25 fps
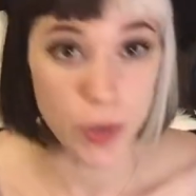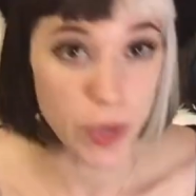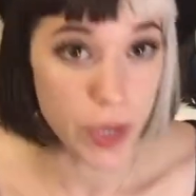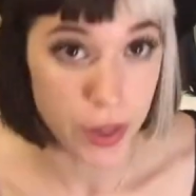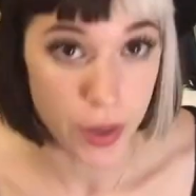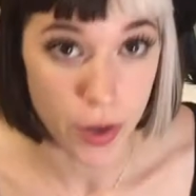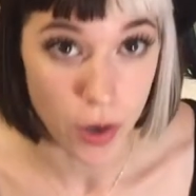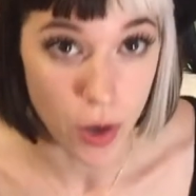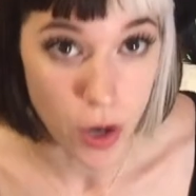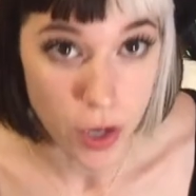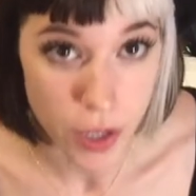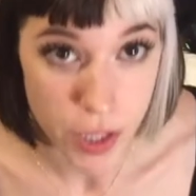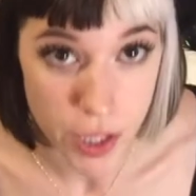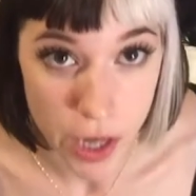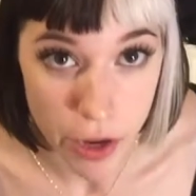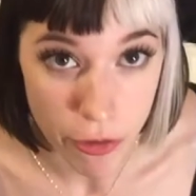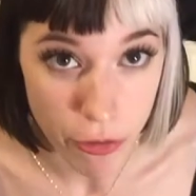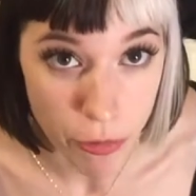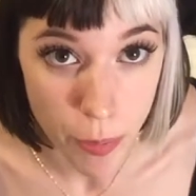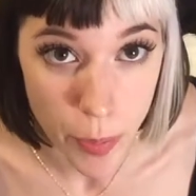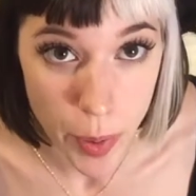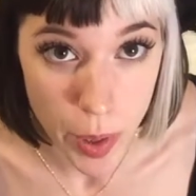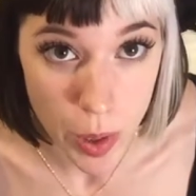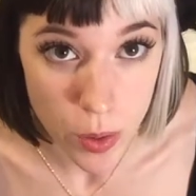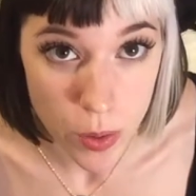worried there aren't enough
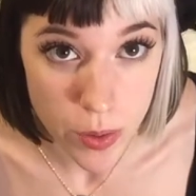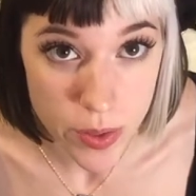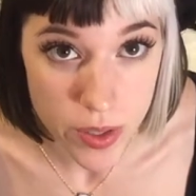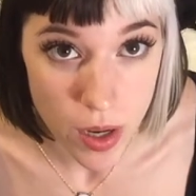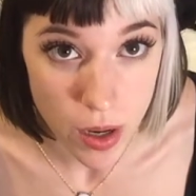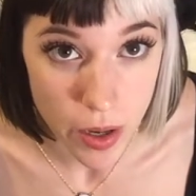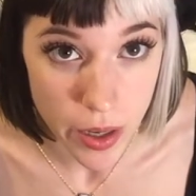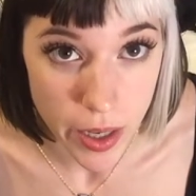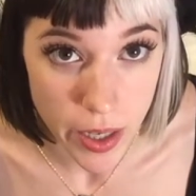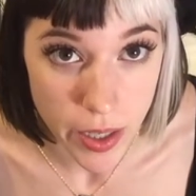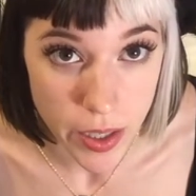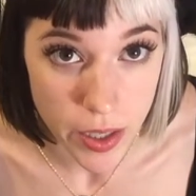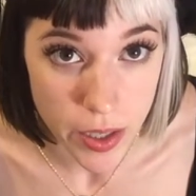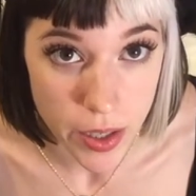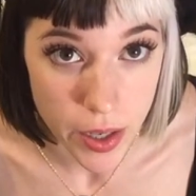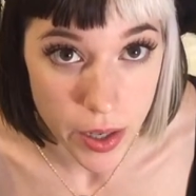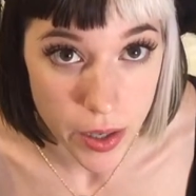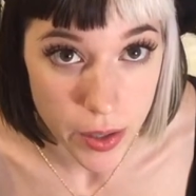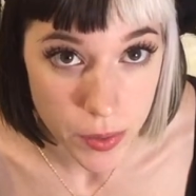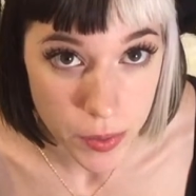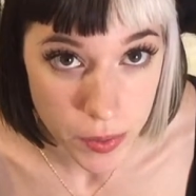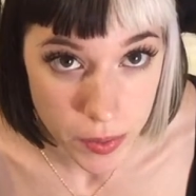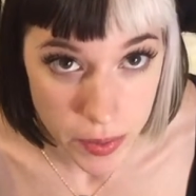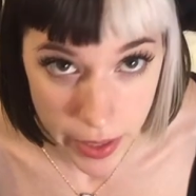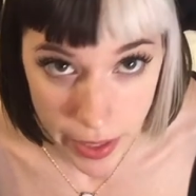bows on it, you
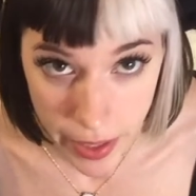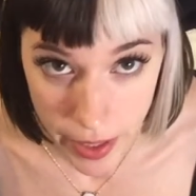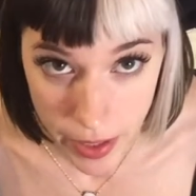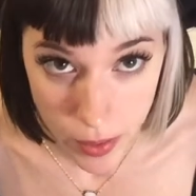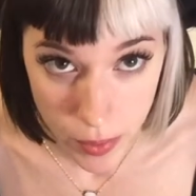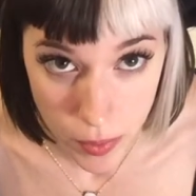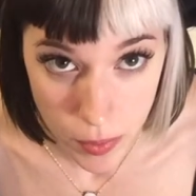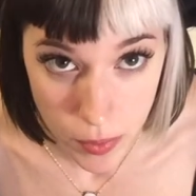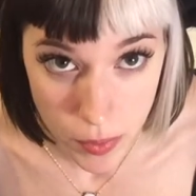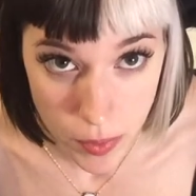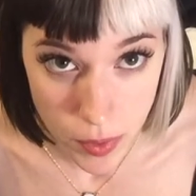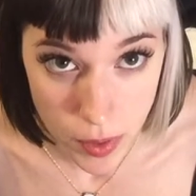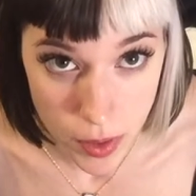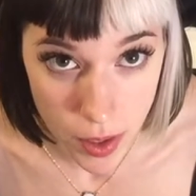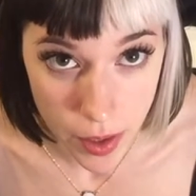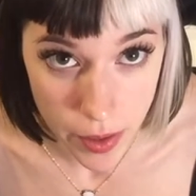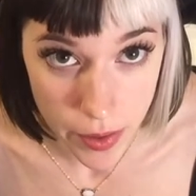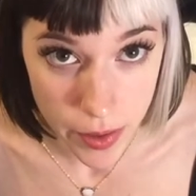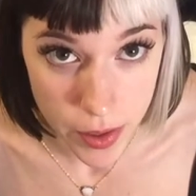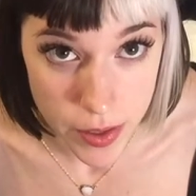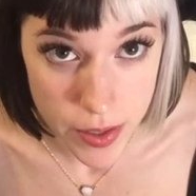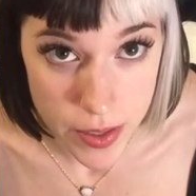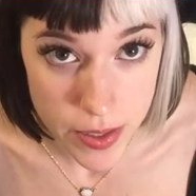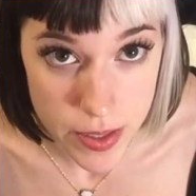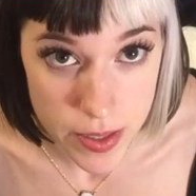know? Like, what are there,